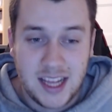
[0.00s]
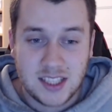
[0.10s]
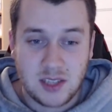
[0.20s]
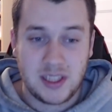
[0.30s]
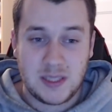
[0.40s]

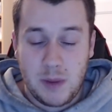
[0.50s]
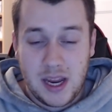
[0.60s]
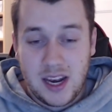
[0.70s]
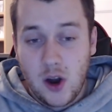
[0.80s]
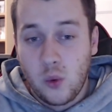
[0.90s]
So it's
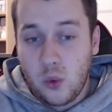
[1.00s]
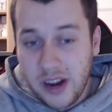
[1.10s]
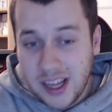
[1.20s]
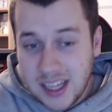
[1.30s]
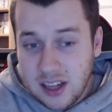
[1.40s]
been a
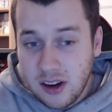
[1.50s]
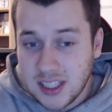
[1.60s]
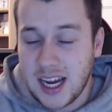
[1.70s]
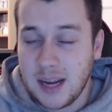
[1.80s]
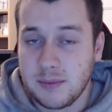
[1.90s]
really long
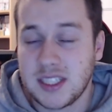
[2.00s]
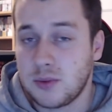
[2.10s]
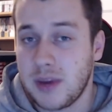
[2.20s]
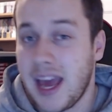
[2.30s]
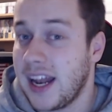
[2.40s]
time since
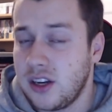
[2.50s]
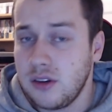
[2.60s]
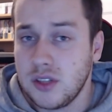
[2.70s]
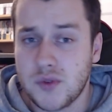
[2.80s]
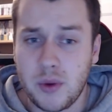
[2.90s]
we had
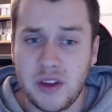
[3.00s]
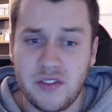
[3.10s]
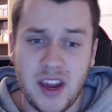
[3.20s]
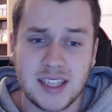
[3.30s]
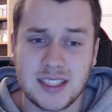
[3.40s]
news for
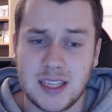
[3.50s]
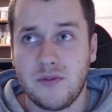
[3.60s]
Re-Fantasy.